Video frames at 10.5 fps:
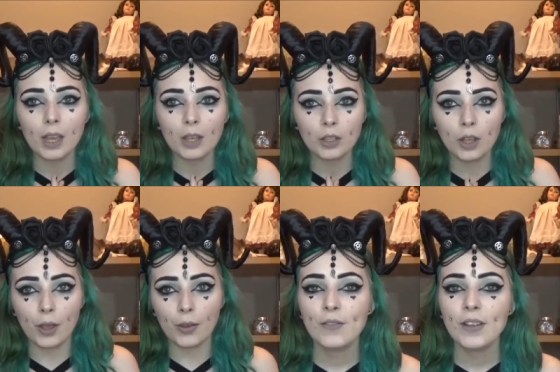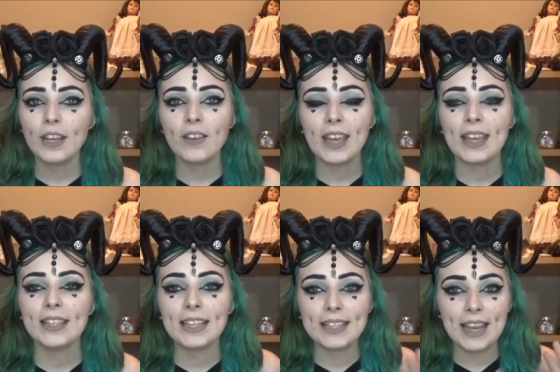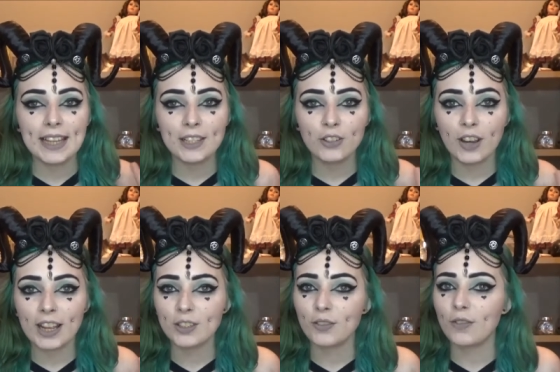So, video is 10
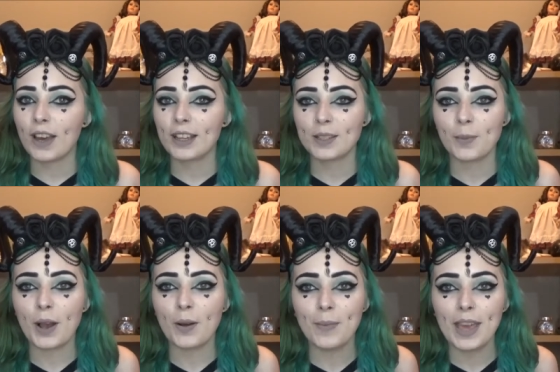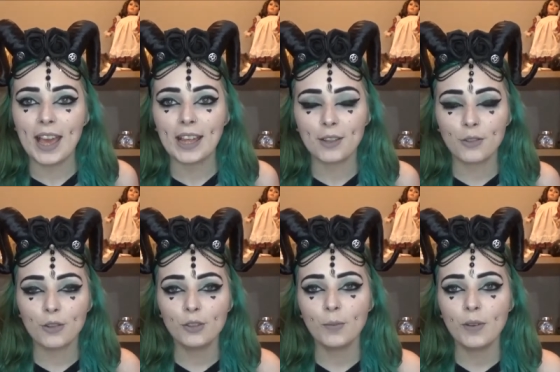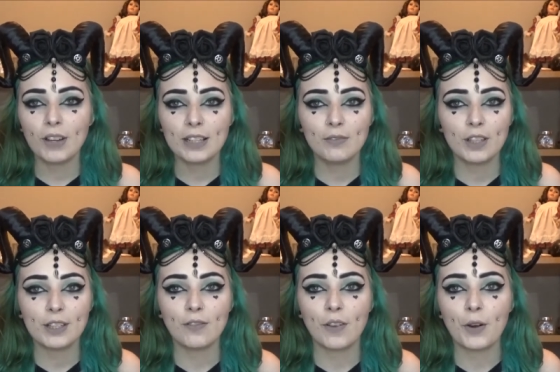strange facts about me and I thought this would be really fun
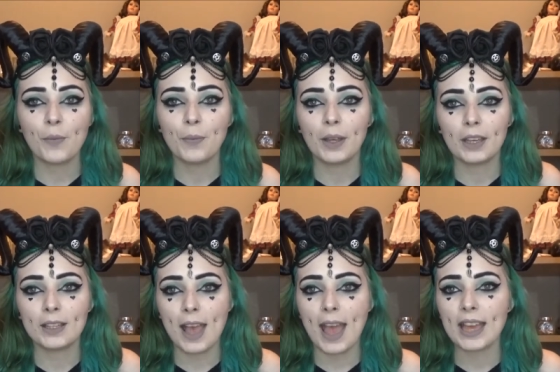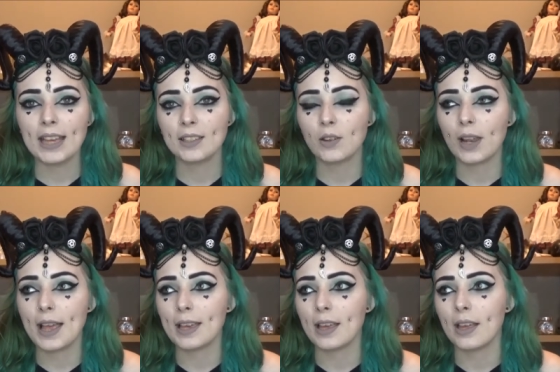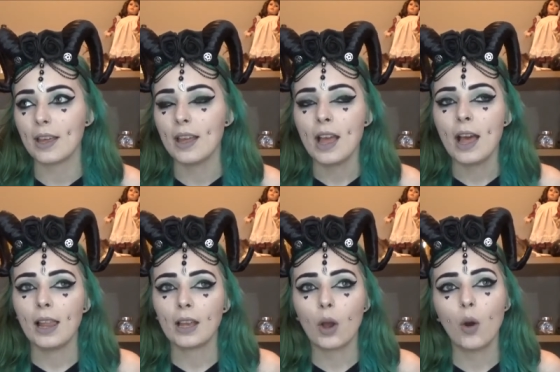to film because A, it's not like a
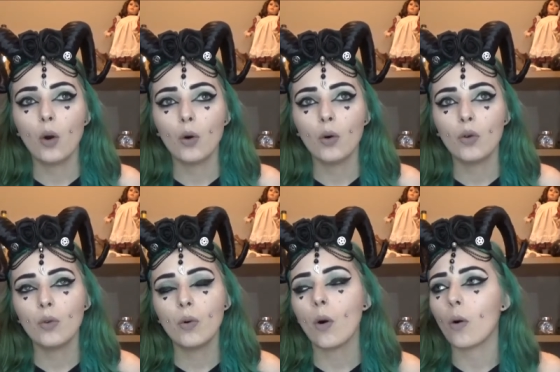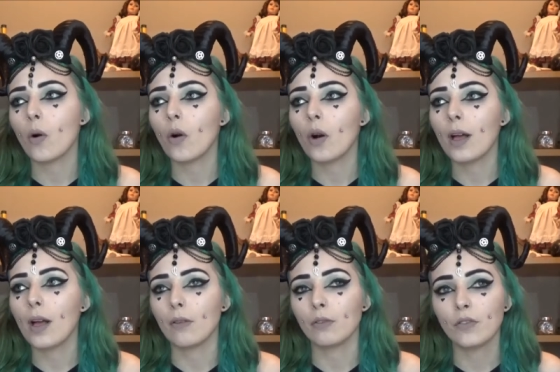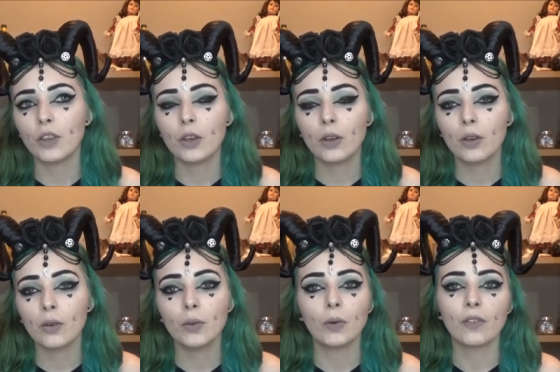like a haul or a
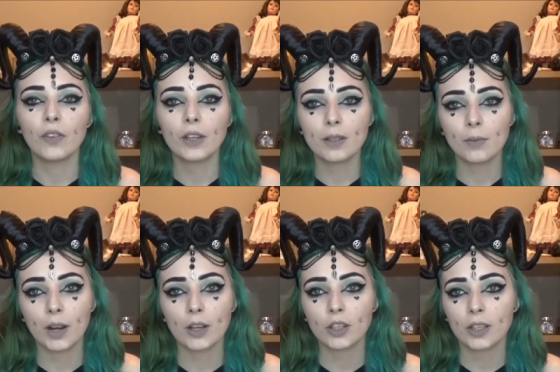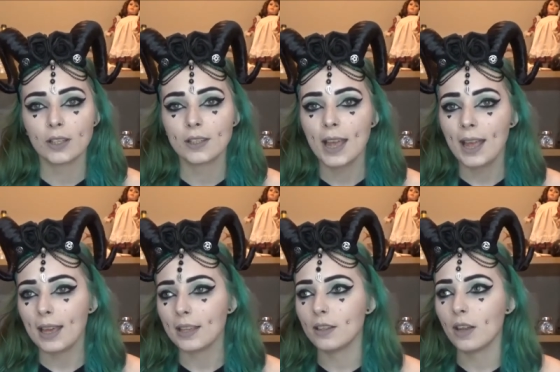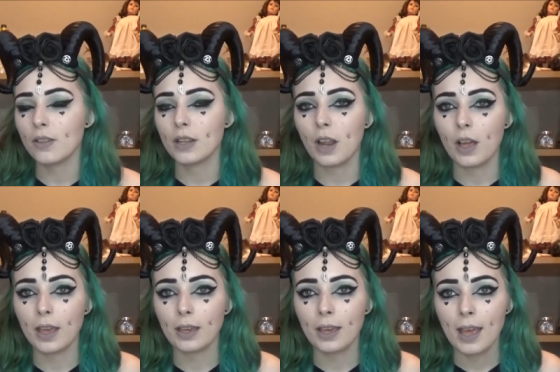review or first impressions, it's nothing
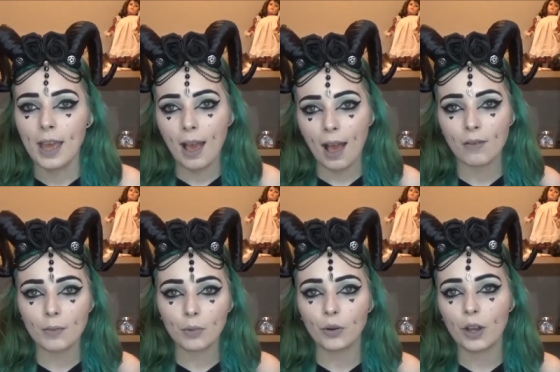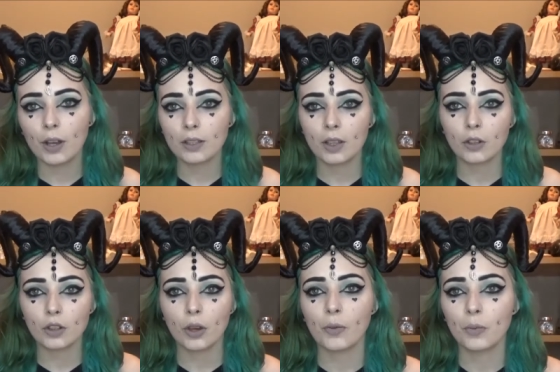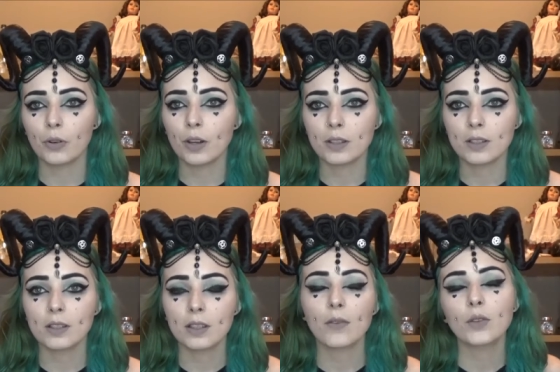like having products and showing products and
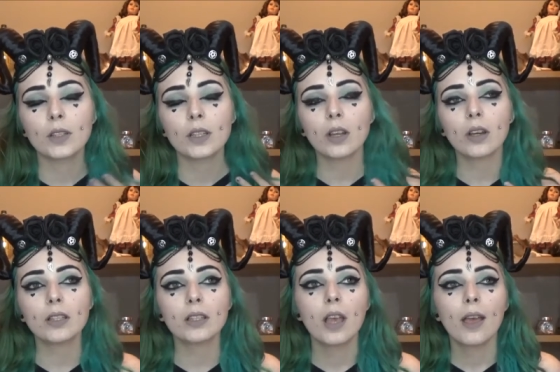stuff so it's a nice